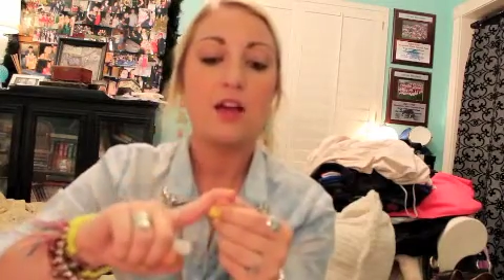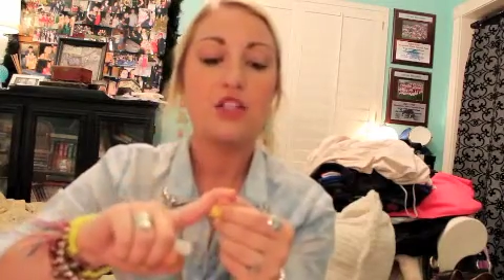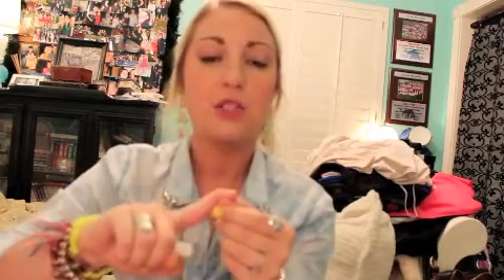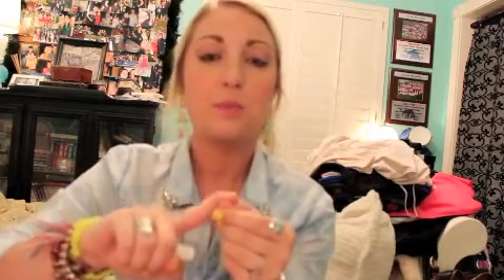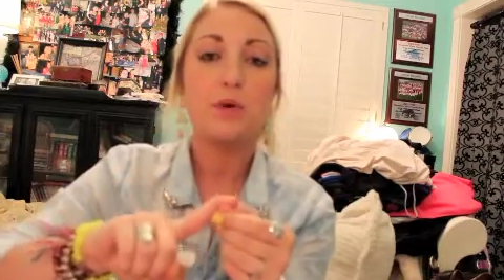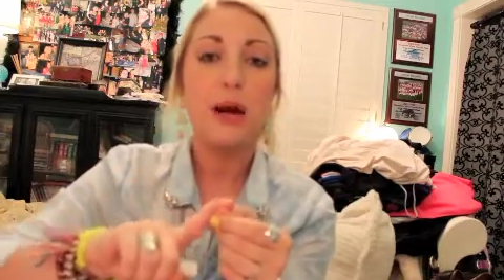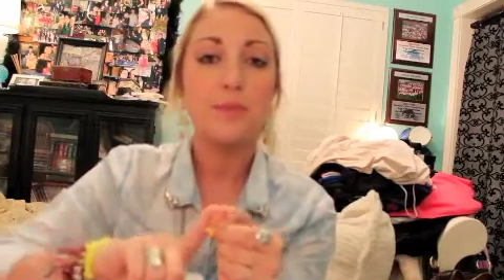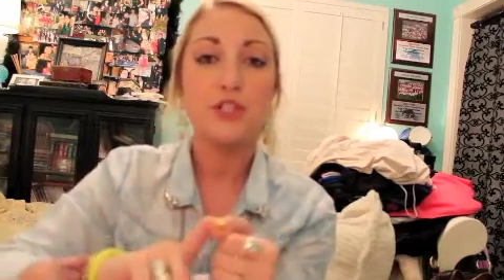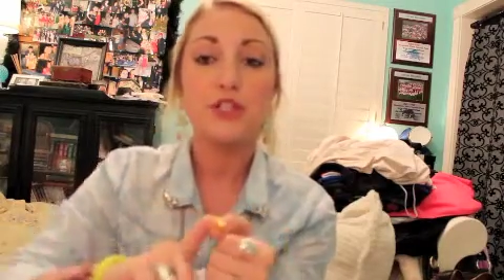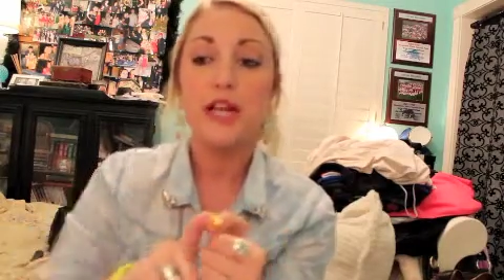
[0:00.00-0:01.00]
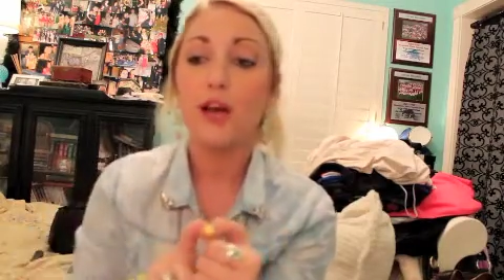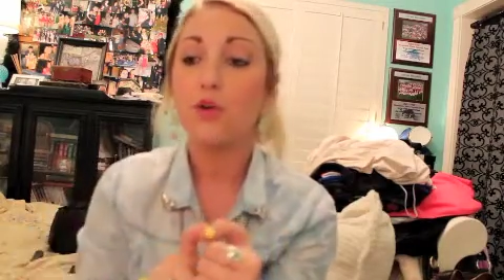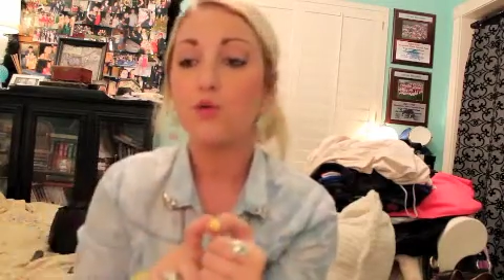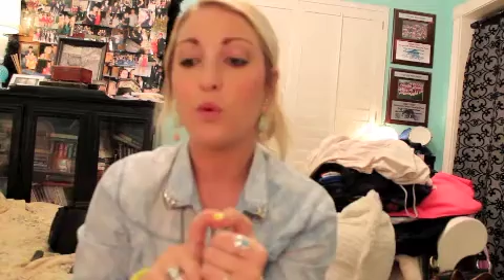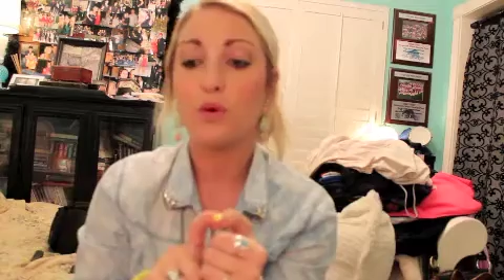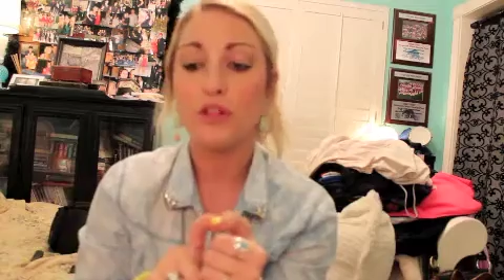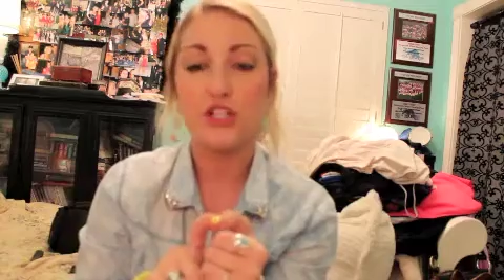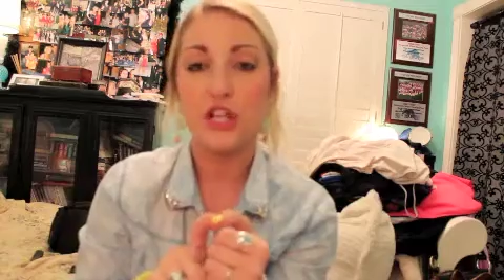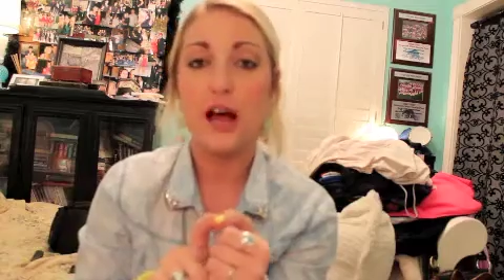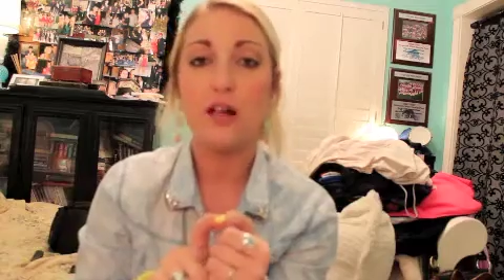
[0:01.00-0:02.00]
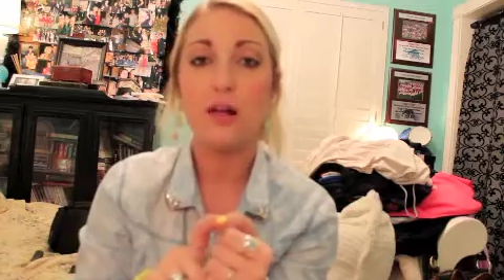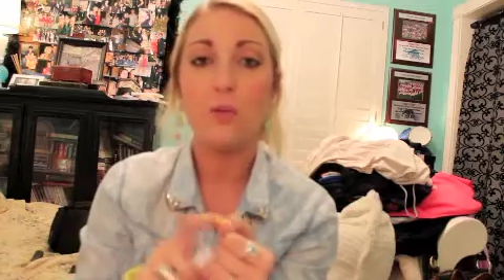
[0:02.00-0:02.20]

just preps your nail for the gel.